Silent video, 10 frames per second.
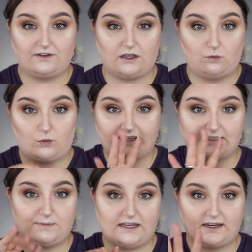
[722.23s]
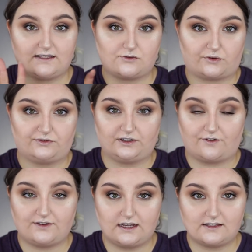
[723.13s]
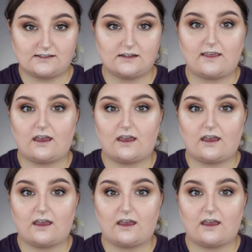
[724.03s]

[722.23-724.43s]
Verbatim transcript: any wispiness or fluffiness to